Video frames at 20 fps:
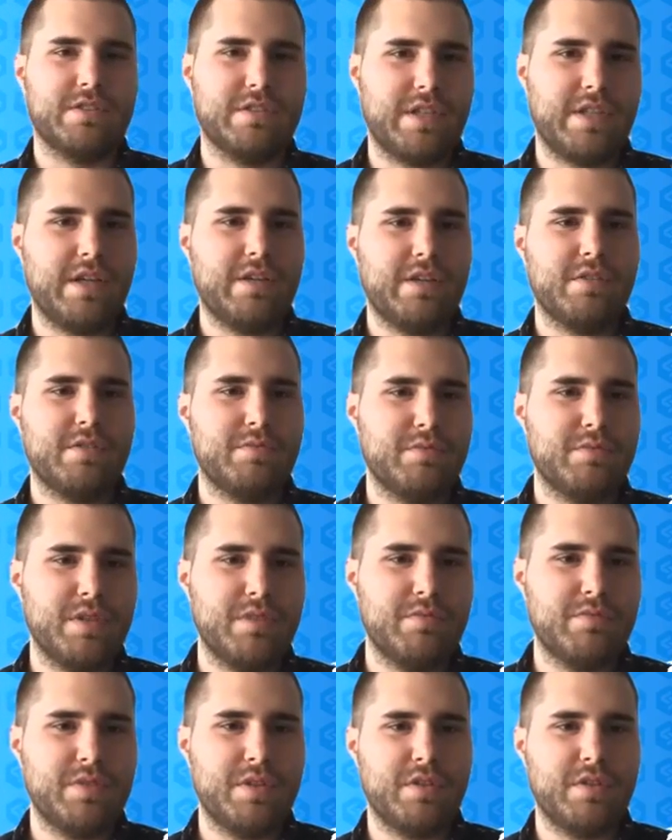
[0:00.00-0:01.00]
There,
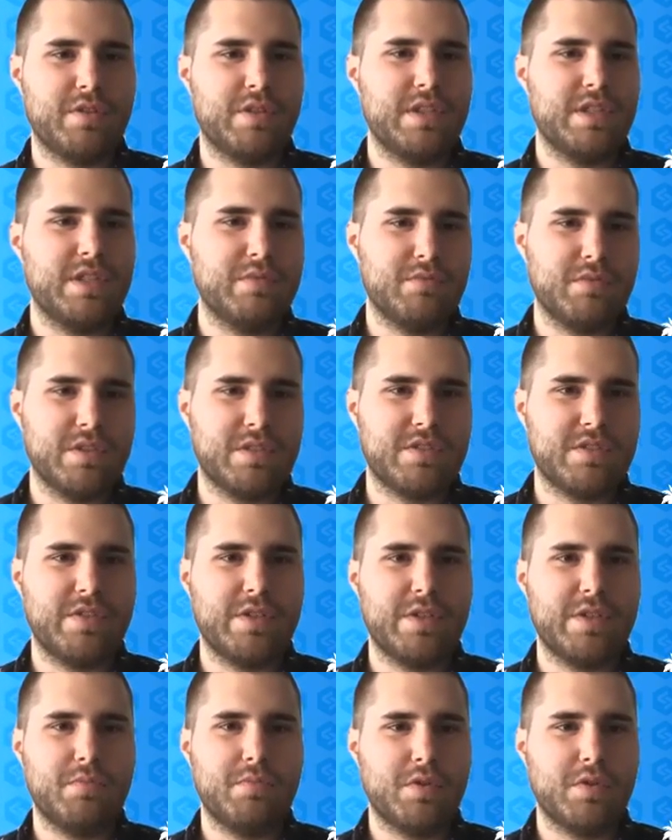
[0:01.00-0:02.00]
we learned it was very
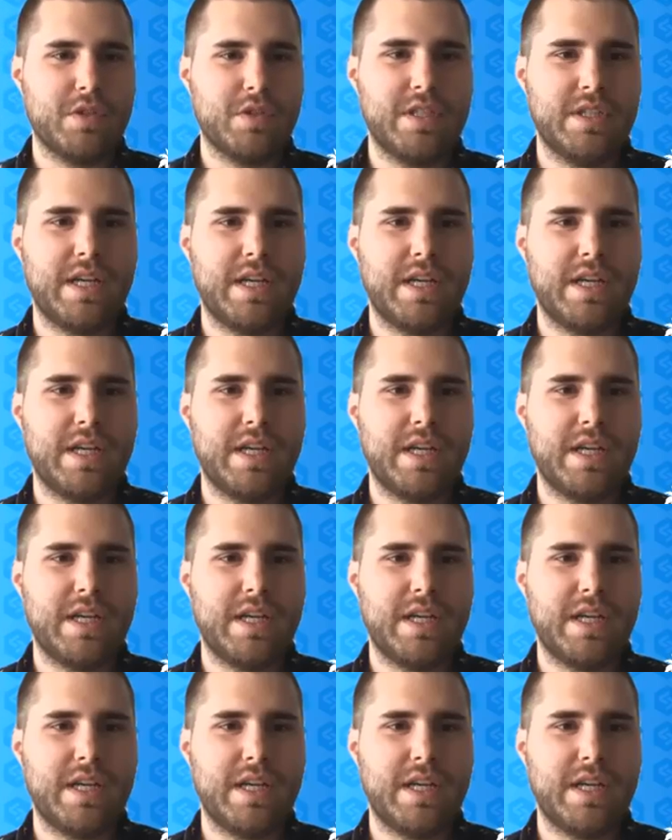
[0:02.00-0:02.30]
important